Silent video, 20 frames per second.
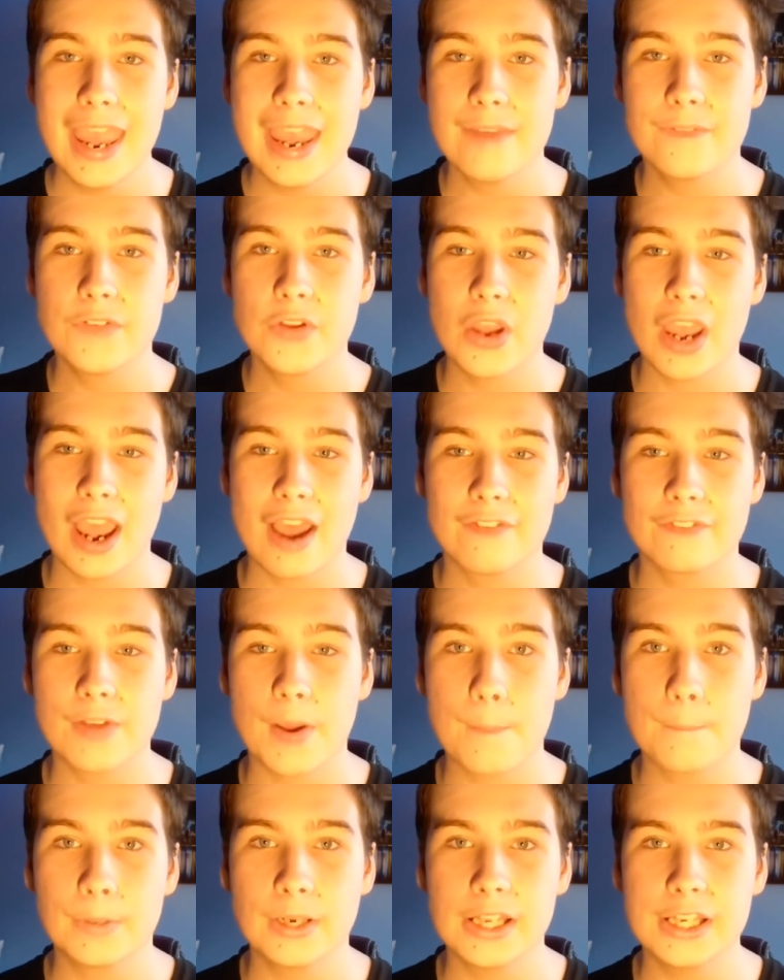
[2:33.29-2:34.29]
If you
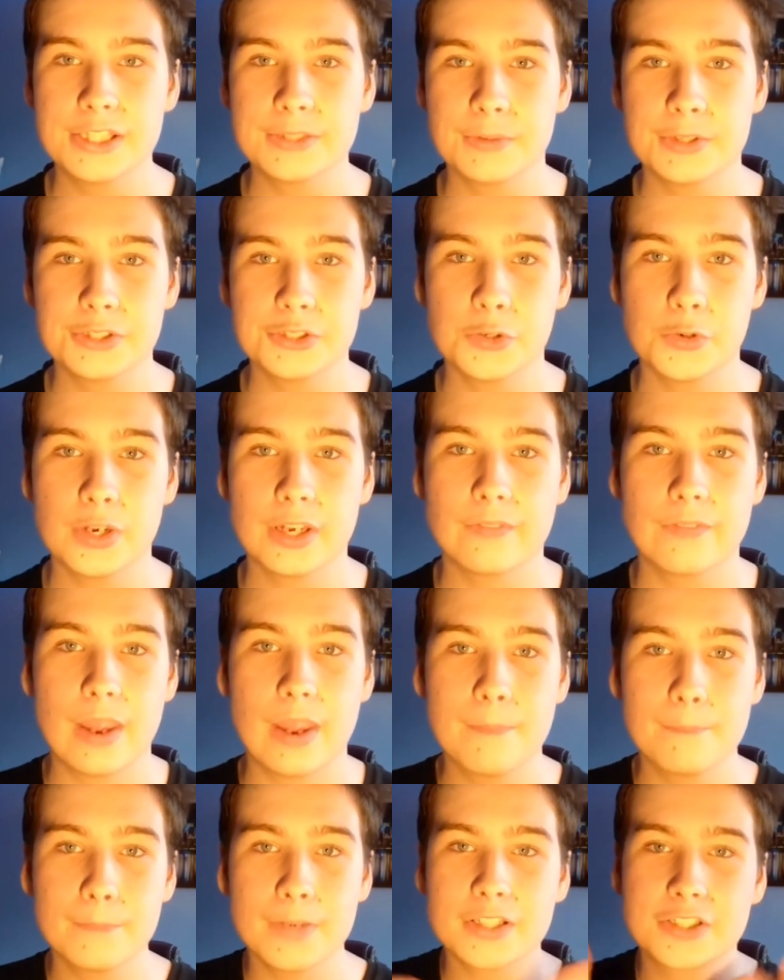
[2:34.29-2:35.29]
have, please make sure you give
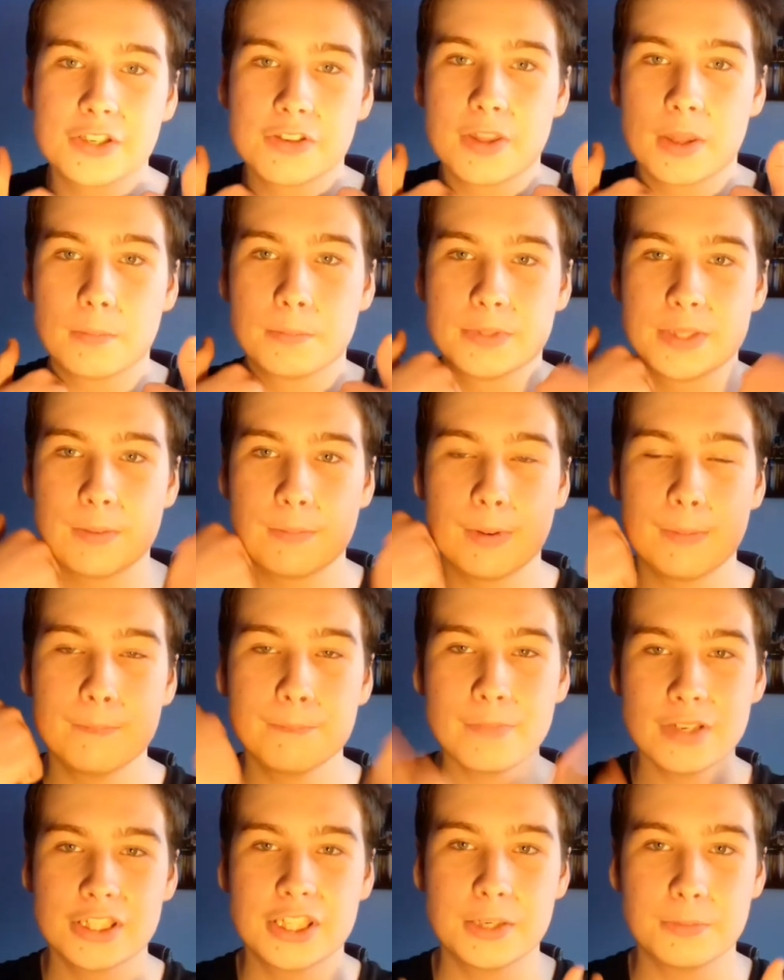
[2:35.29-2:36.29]
it a massive thumbs up. It'd be
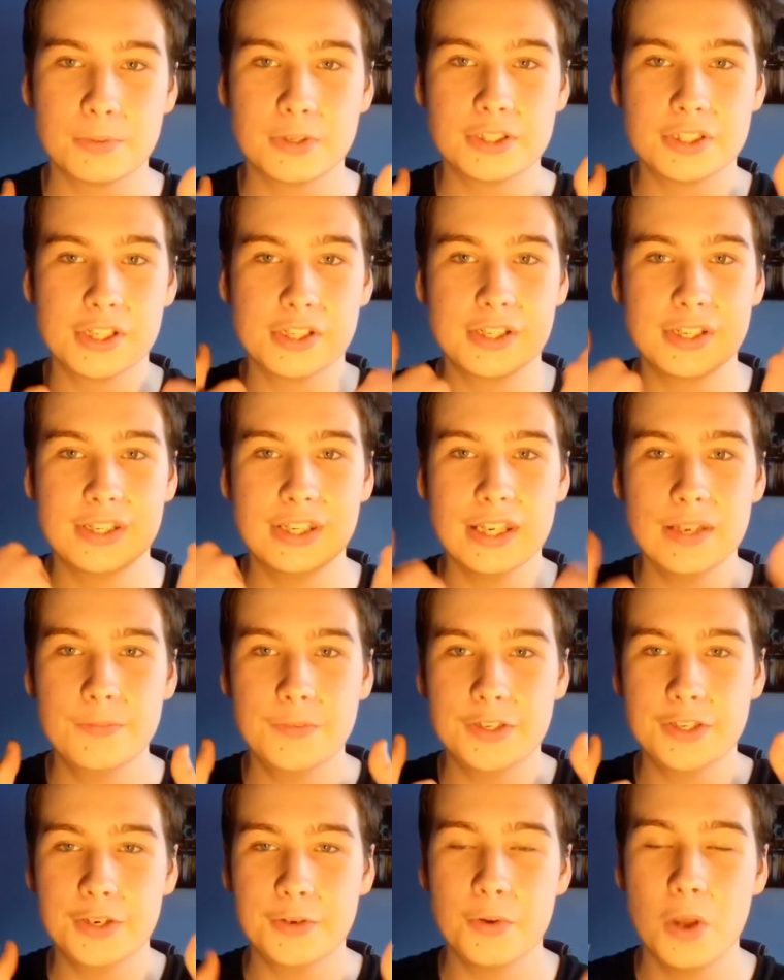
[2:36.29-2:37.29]
massively appreciated
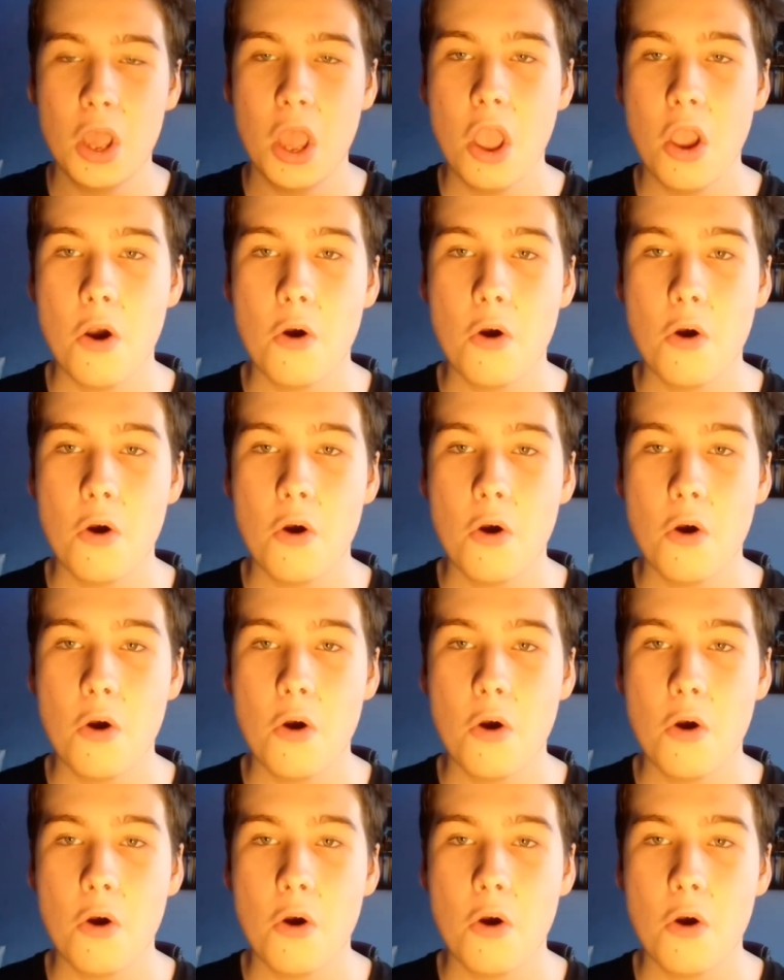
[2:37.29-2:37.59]
if you do.